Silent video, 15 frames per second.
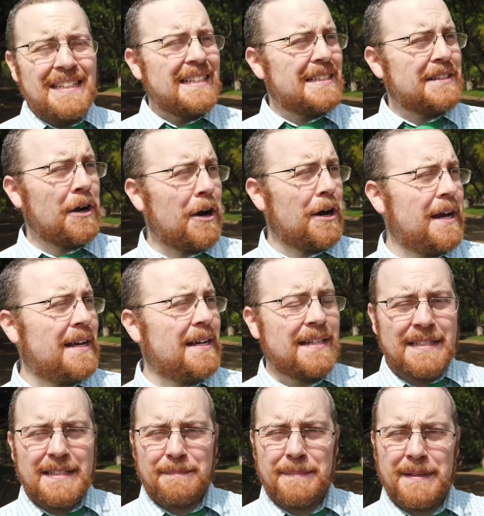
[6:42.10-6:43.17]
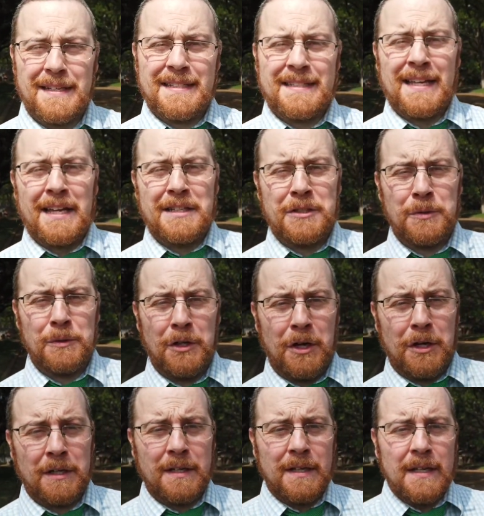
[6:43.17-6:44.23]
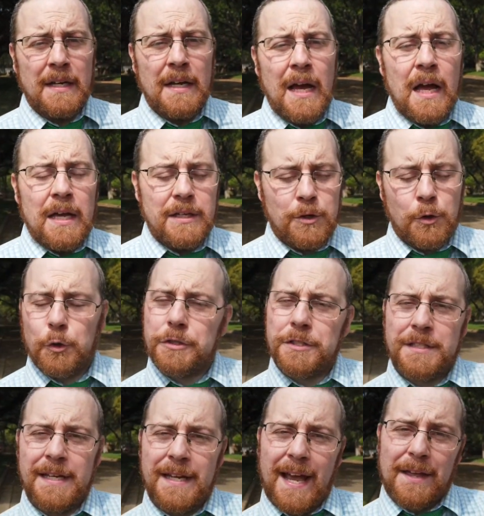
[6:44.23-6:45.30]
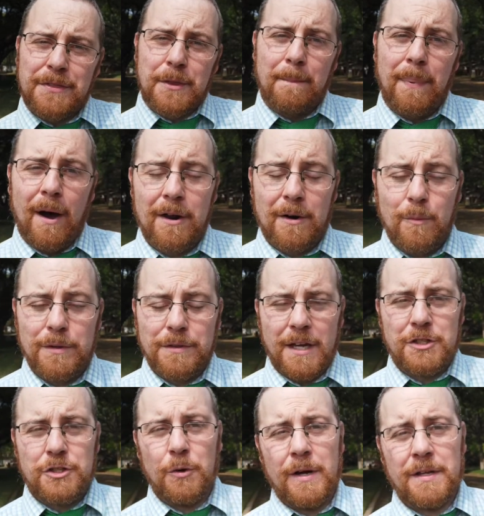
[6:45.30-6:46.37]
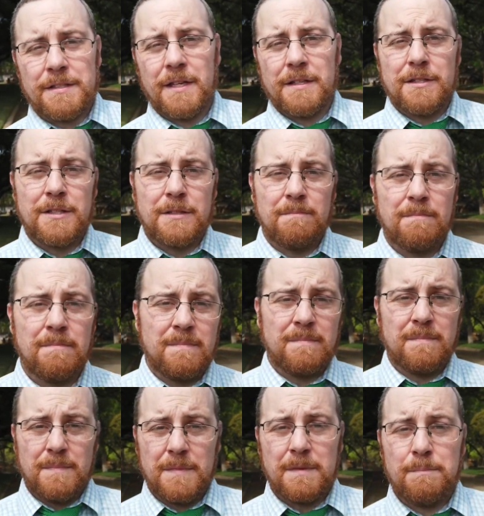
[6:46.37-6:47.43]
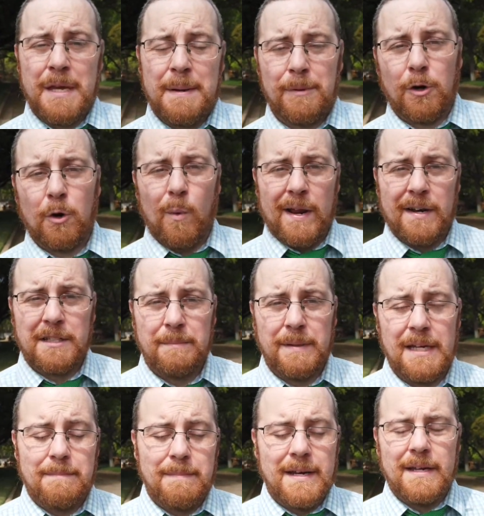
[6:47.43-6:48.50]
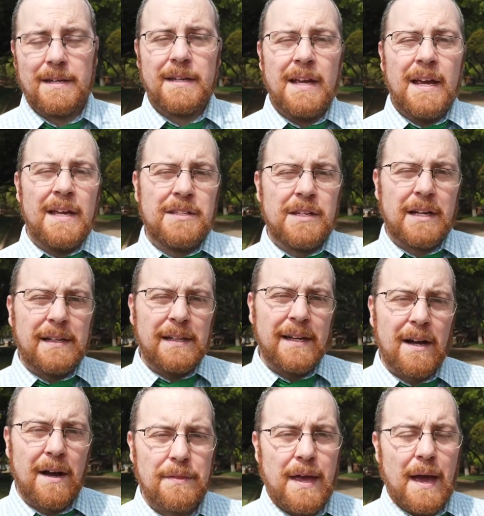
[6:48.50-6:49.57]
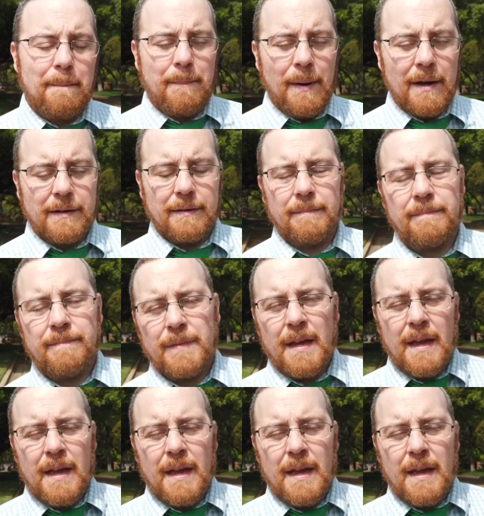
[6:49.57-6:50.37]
Sorry, been inside too long. You'll see at the bottom when they join, it says people are waiting to be admitted. And you click on that button